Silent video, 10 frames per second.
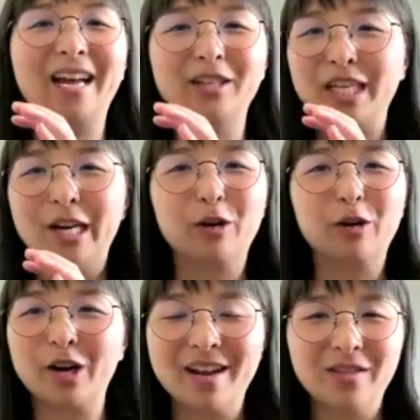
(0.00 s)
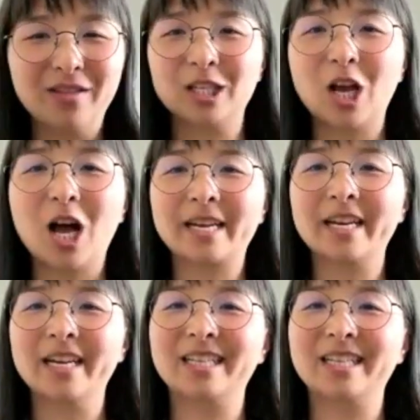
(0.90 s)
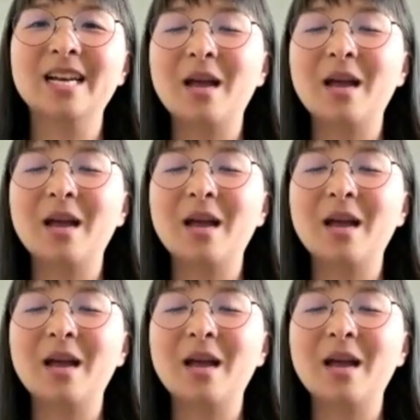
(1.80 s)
anterior in the socket.